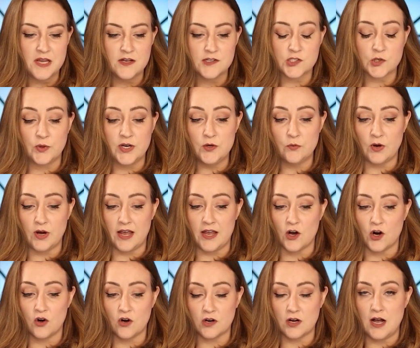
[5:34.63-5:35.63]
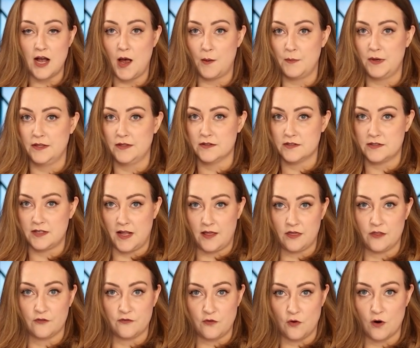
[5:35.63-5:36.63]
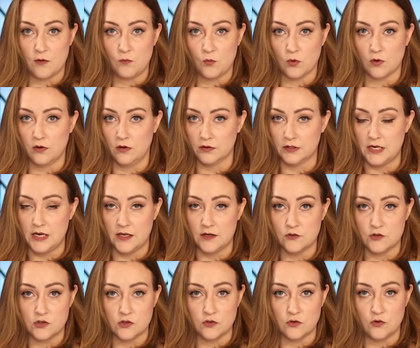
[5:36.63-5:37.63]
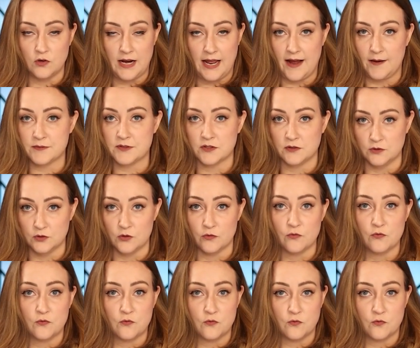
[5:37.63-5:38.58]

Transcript: So anyway, her comments sent the farm world into an absolute